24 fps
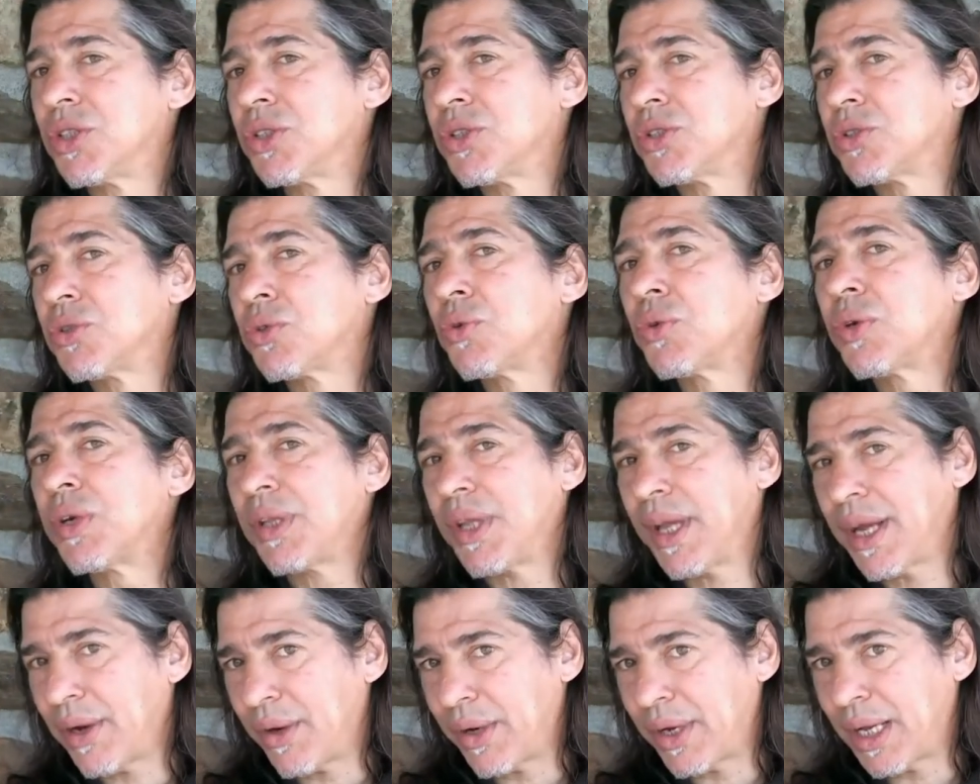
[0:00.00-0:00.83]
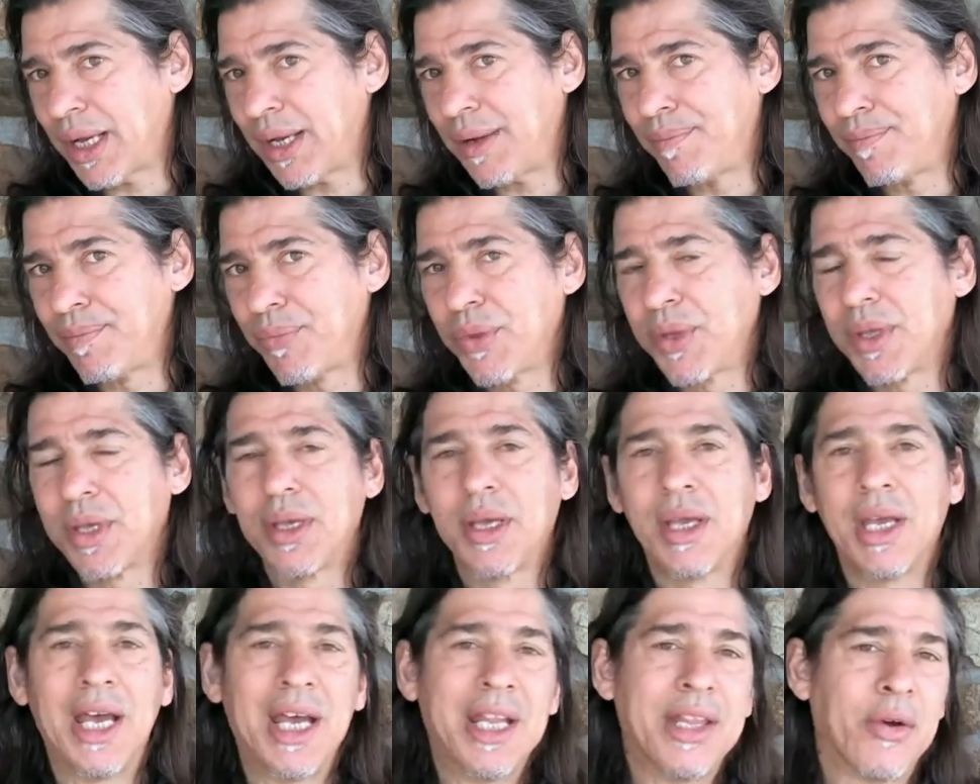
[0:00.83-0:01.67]
is Scutellaria,
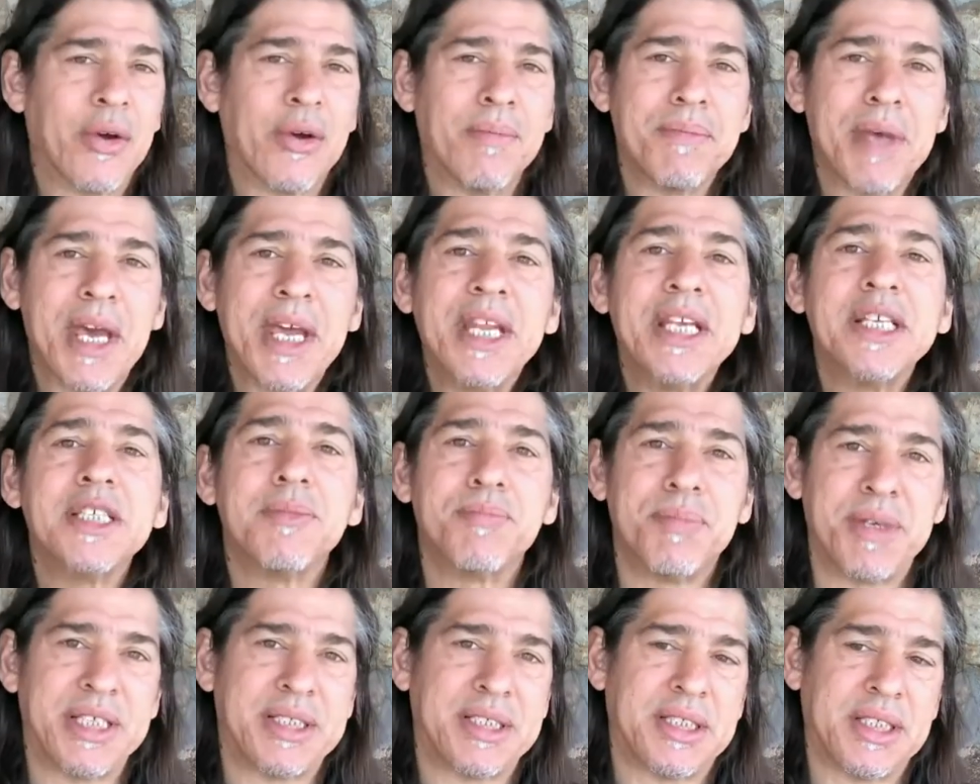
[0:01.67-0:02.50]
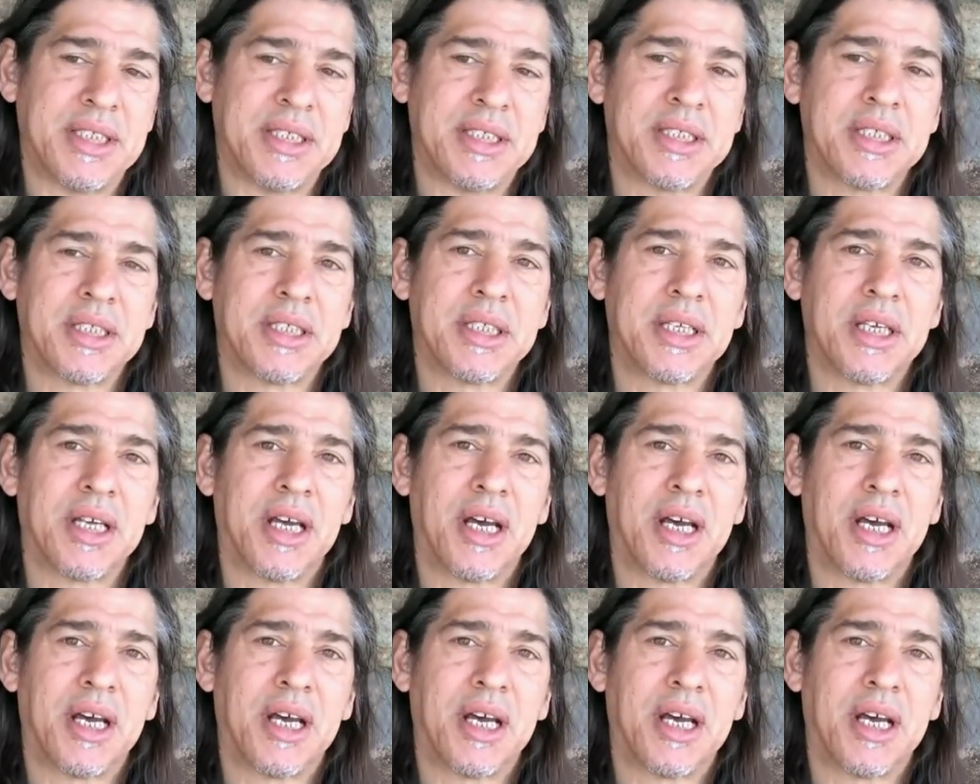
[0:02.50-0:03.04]
and there are many species